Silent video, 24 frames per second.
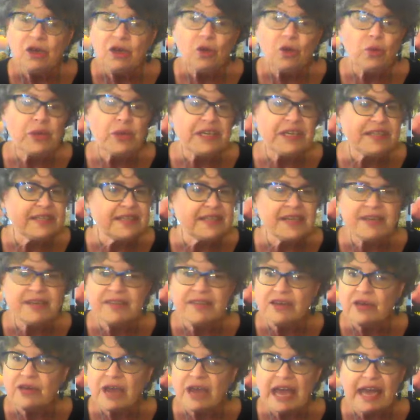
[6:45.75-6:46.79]
We see
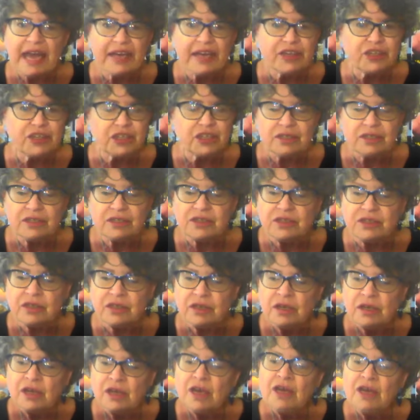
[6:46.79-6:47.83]
their actions.
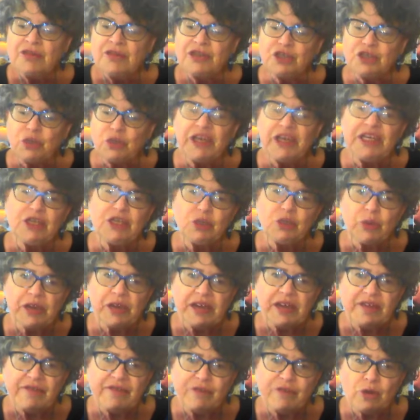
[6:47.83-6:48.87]
The
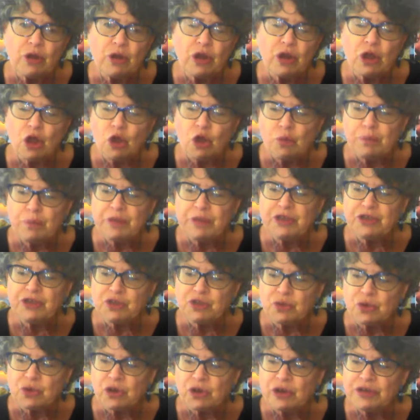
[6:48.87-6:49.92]
2024 Open
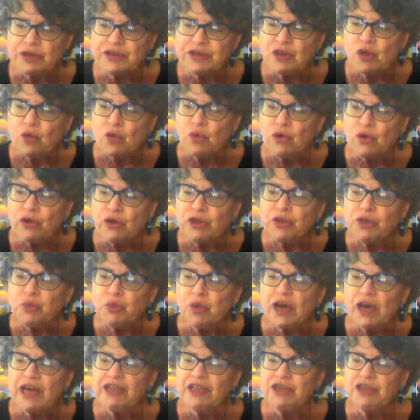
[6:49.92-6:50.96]
Doors World
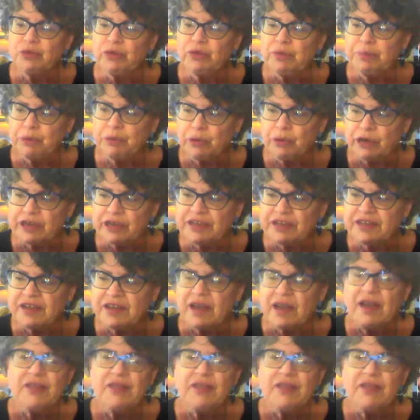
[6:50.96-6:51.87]
Watch reports